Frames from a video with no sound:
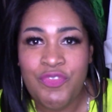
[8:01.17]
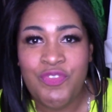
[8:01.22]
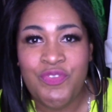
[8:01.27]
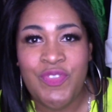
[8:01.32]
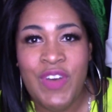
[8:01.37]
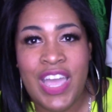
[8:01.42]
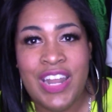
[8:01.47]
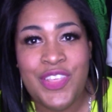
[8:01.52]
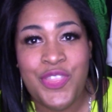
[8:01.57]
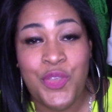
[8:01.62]

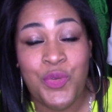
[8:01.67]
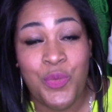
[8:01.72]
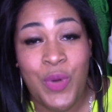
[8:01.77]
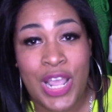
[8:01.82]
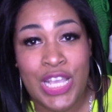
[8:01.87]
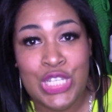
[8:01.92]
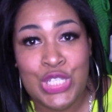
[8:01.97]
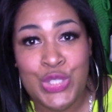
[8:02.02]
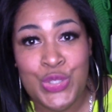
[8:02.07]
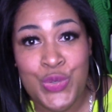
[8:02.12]
finding the
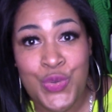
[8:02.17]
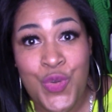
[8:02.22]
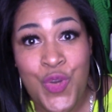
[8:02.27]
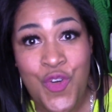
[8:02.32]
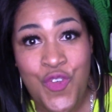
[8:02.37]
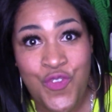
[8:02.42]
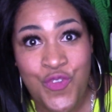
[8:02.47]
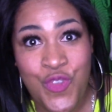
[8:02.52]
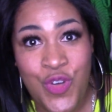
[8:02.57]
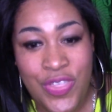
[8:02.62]
right shoe
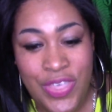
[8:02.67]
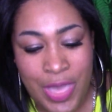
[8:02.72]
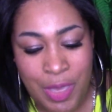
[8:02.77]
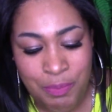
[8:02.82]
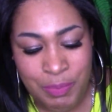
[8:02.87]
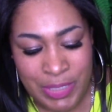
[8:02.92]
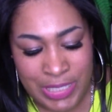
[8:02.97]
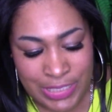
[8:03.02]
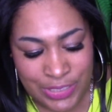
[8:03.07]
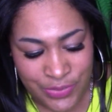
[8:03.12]
for
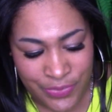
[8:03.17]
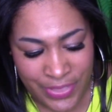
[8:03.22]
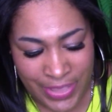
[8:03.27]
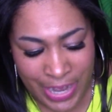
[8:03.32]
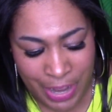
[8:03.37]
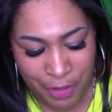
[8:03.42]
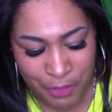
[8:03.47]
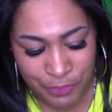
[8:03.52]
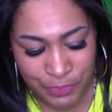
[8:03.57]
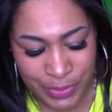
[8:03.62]
that piece or that
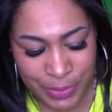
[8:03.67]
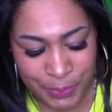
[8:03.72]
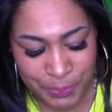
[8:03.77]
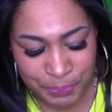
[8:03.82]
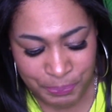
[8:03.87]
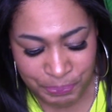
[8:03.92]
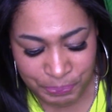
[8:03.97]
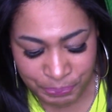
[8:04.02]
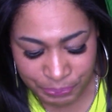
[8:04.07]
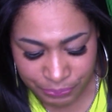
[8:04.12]
outfit.
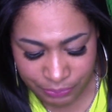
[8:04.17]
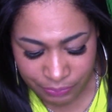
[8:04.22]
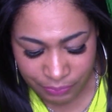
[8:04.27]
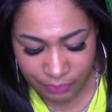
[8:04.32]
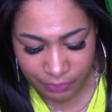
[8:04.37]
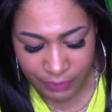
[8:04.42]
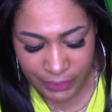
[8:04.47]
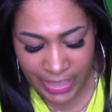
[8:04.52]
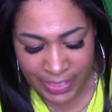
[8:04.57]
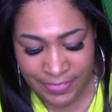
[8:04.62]

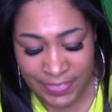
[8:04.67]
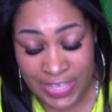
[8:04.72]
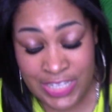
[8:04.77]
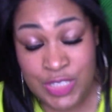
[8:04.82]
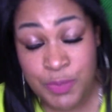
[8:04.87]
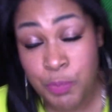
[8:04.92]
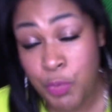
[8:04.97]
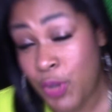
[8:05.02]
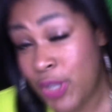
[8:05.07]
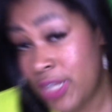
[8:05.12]

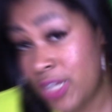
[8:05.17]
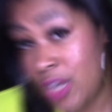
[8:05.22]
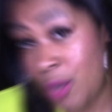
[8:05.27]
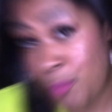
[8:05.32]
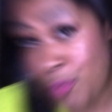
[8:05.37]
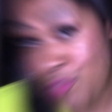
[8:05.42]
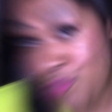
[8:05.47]
That's point number